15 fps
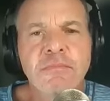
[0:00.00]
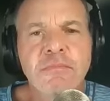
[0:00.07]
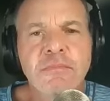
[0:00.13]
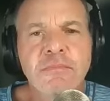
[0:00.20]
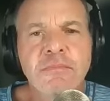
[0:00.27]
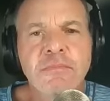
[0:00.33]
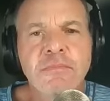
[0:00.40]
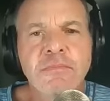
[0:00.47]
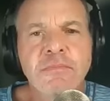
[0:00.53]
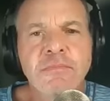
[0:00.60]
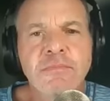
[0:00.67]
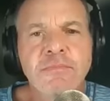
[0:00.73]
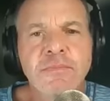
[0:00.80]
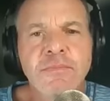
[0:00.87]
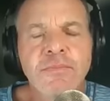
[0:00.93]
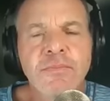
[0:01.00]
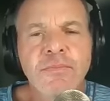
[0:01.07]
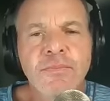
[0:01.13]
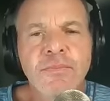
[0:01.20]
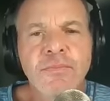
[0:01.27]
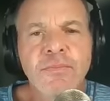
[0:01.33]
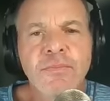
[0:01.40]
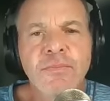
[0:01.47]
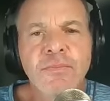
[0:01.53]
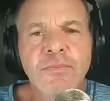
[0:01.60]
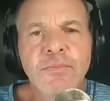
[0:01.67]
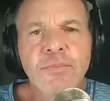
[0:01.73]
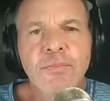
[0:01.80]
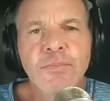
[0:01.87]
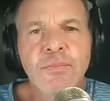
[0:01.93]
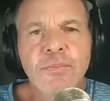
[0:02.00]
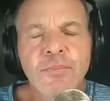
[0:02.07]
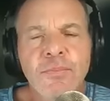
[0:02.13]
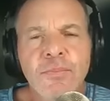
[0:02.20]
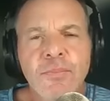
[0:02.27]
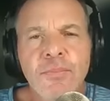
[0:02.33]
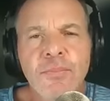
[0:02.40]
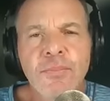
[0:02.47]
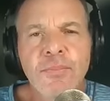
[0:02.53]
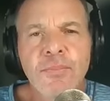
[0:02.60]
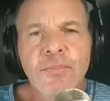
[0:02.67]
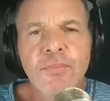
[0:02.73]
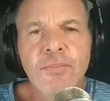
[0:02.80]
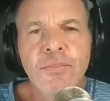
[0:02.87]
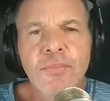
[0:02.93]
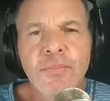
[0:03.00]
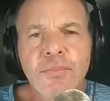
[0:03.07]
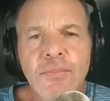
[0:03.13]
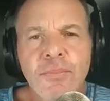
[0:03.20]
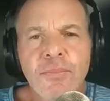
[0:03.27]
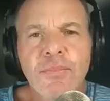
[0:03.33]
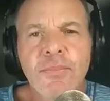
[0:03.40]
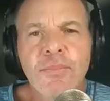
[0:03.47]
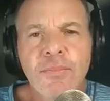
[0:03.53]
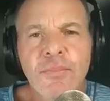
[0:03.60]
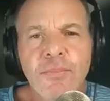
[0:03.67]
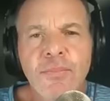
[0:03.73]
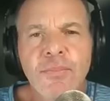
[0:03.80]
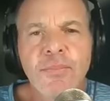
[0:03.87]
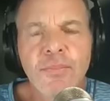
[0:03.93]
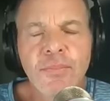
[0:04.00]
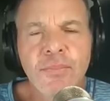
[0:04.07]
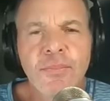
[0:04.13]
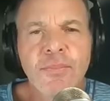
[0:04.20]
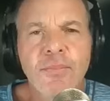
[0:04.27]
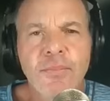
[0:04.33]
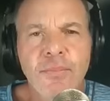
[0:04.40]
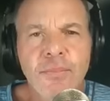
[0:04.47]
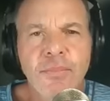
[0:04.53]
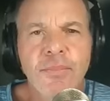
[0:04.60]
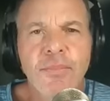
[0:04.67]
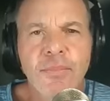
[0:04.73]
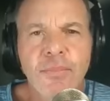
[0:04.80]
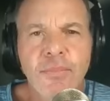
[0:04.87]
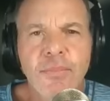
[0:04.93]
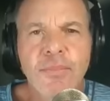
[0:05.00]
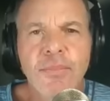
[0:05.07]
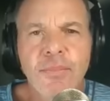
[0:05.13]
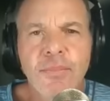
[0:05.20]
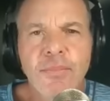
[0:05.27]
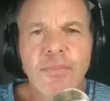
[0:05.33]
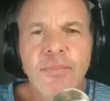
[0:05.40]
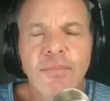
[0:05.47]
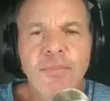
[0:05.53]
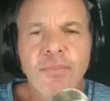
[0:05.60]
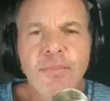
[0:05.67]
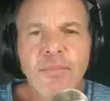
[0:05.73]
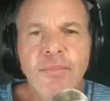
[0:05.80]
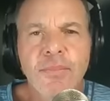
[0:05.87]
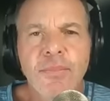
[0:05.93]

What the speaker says: This person isn't speaking.